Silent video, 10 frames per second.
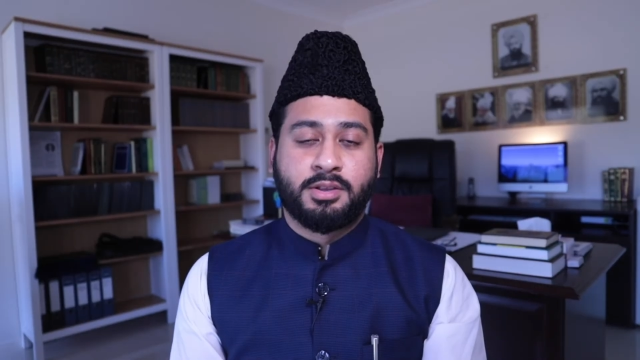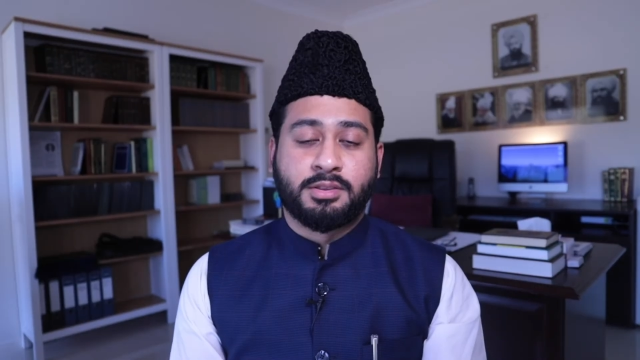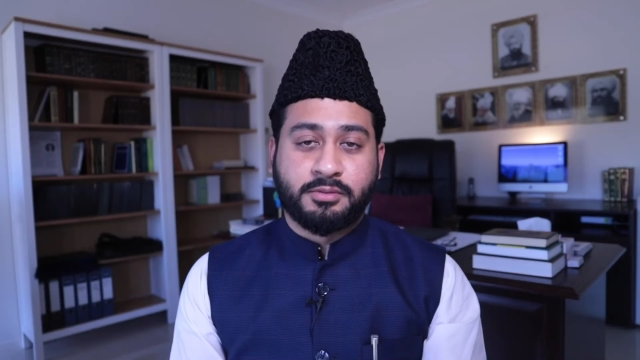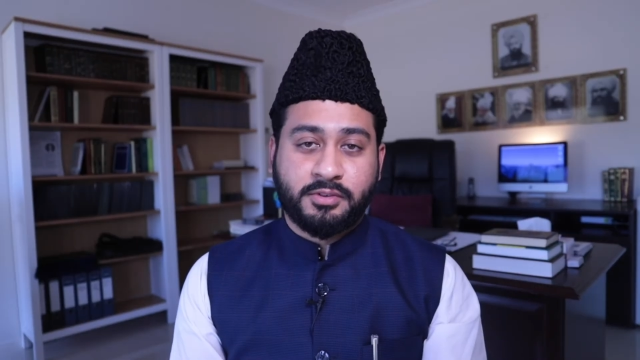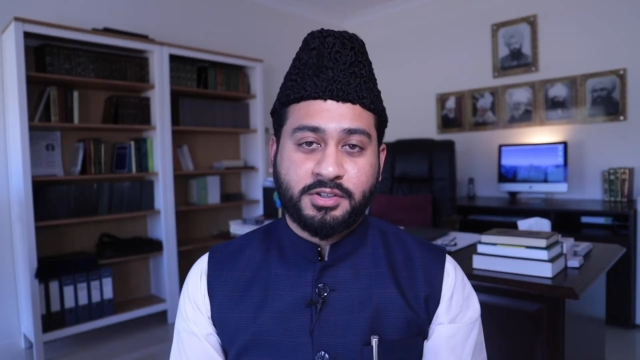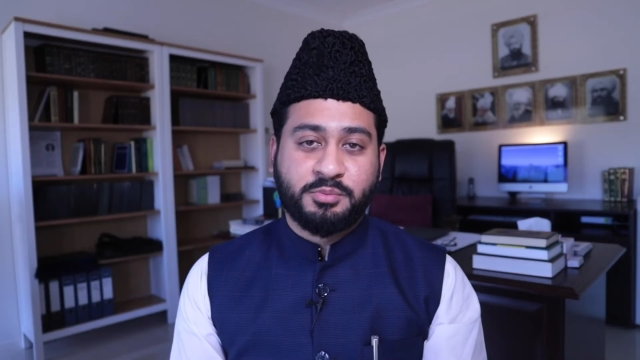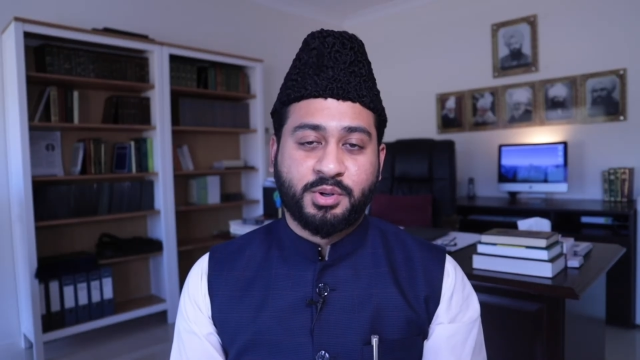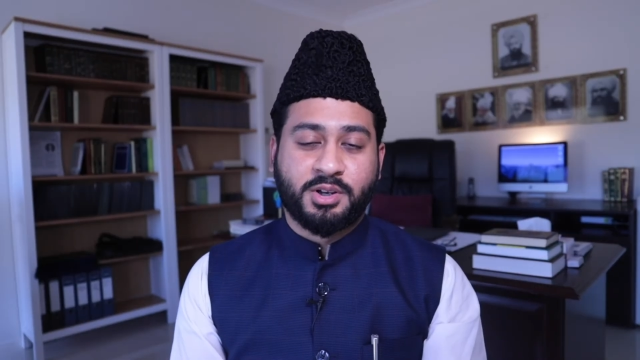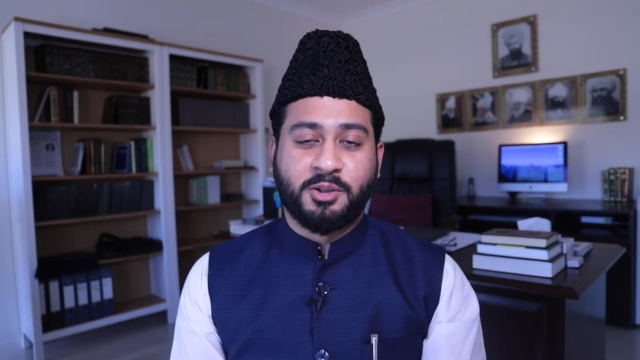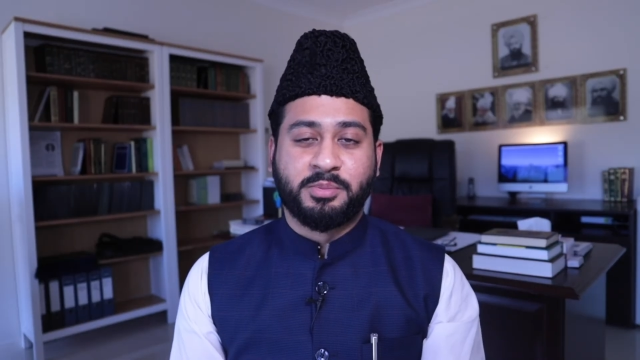The first
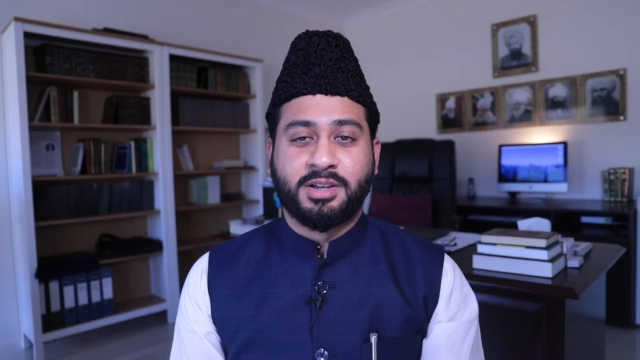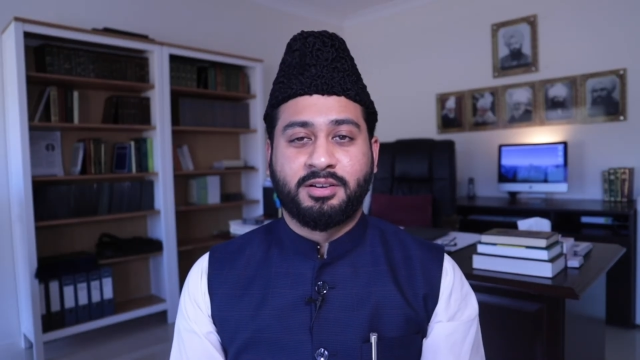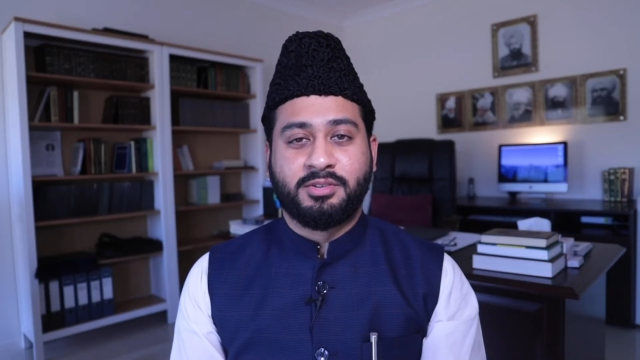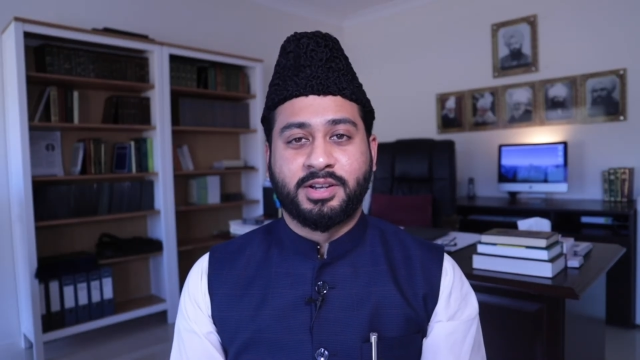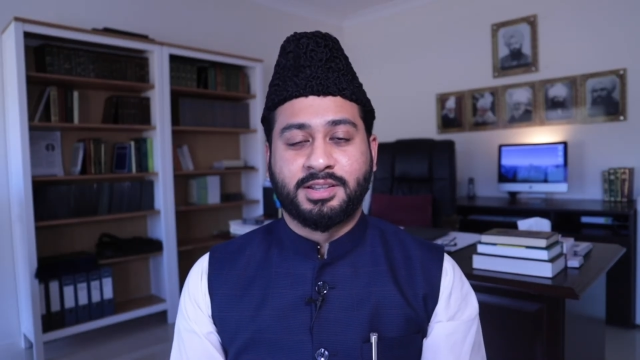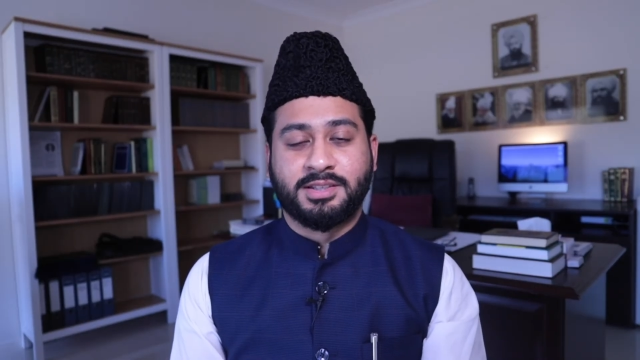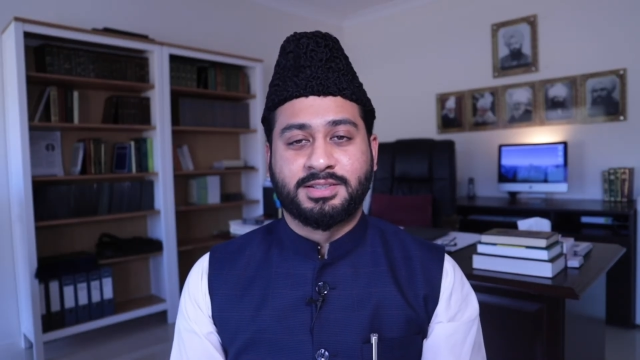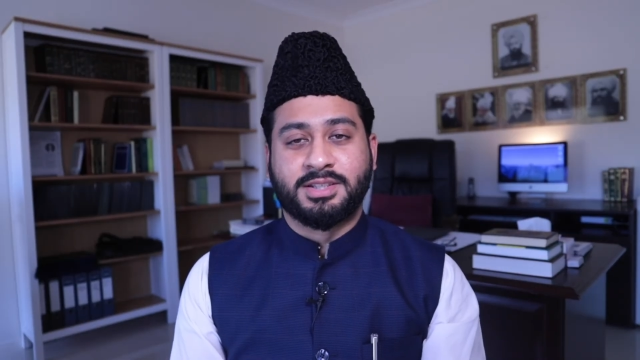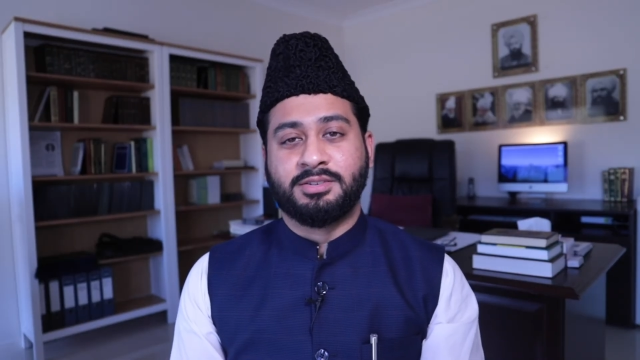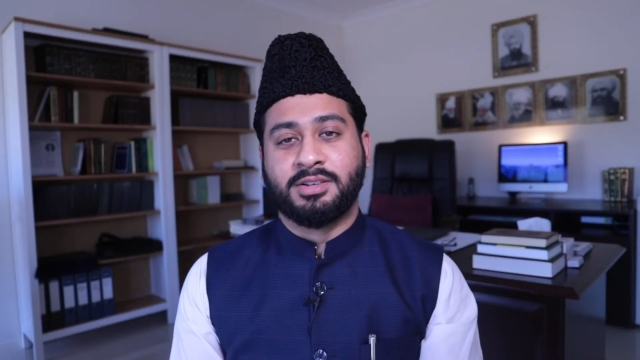book I'll be covering in this
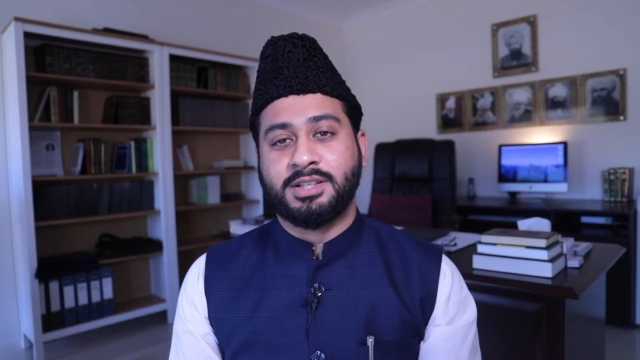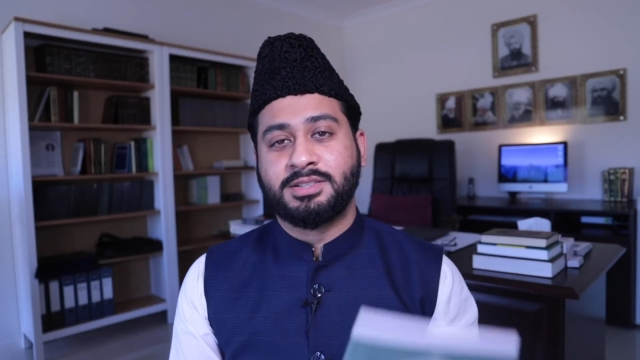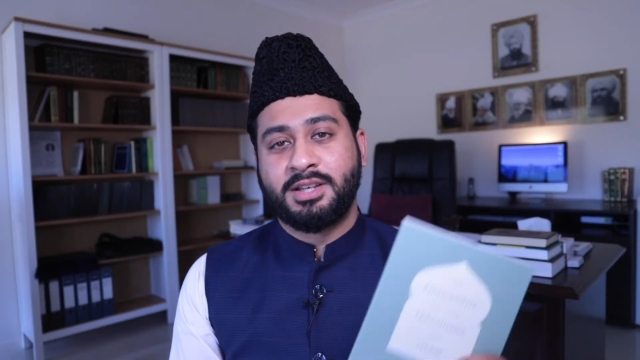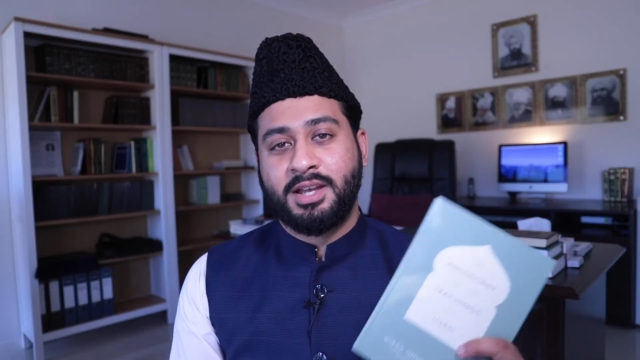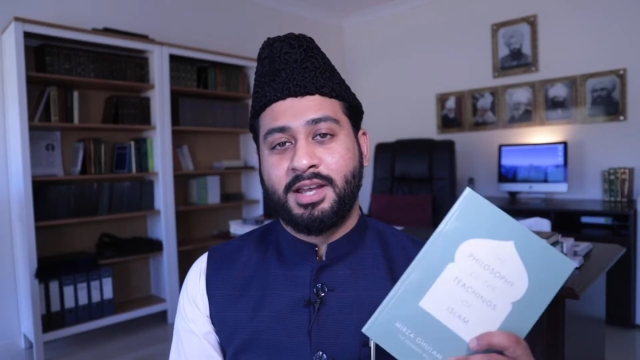series